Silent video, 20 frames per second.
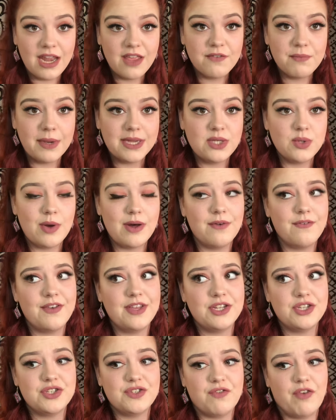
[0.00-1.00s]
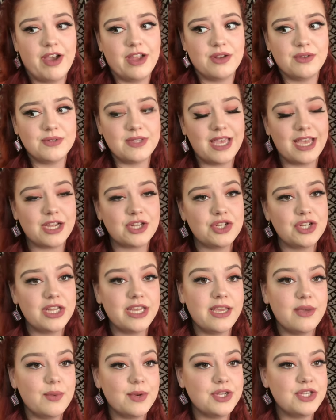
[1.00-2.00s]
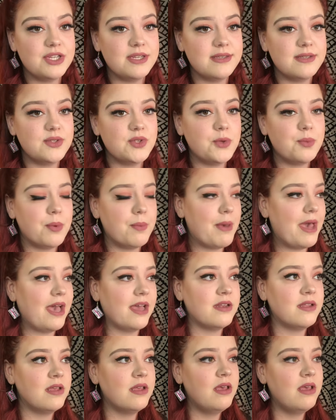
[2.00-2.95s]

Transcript: of my 12-inch vinyls, actually, which is super bad.